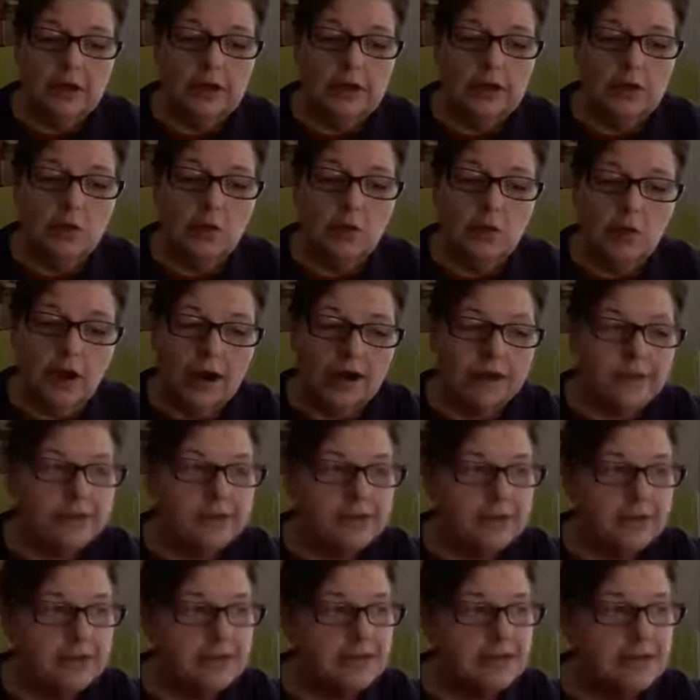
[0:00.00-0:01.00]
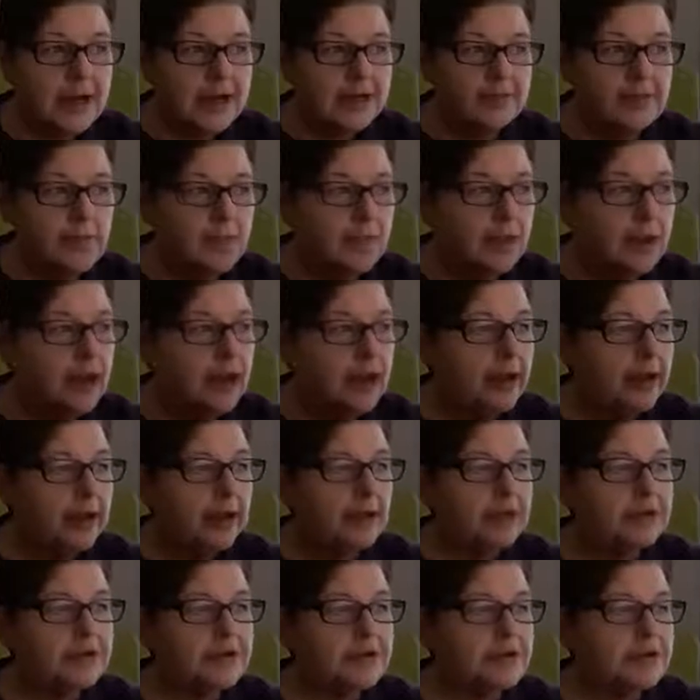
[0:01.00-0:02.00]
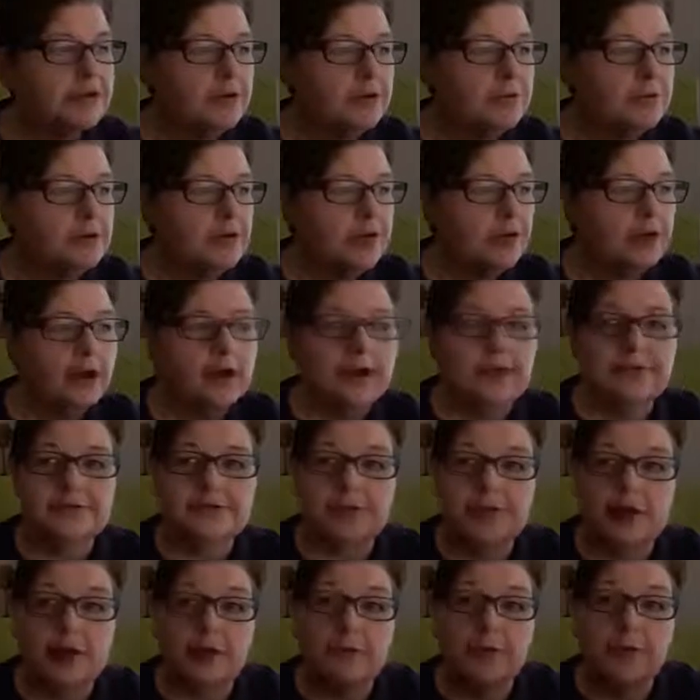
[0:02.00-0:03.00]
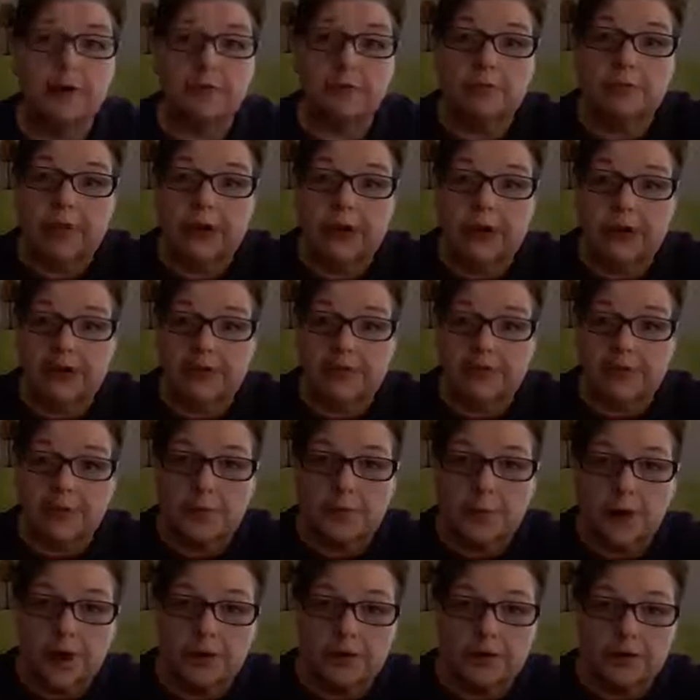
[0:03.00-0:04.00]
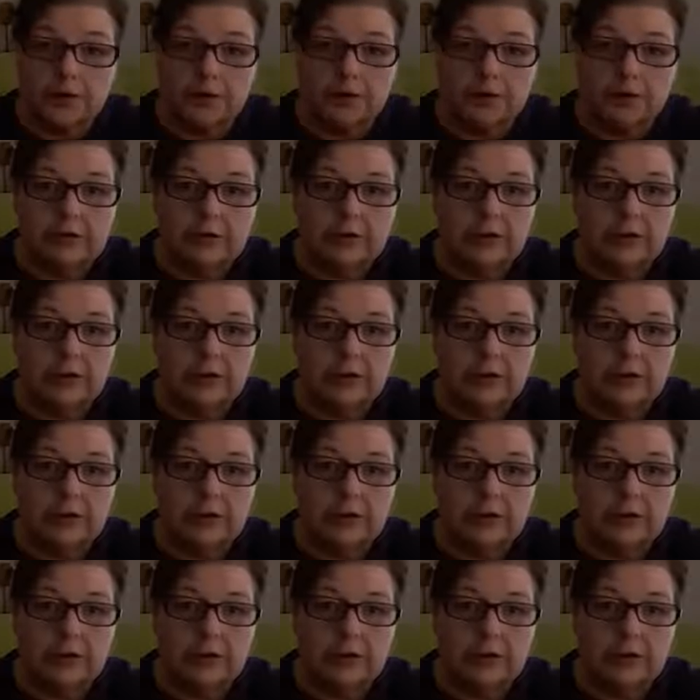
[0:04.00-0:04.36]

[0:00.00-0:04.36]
wants us to have a plan. And the scripture I have, sorry, I'm going to read it off the monitor,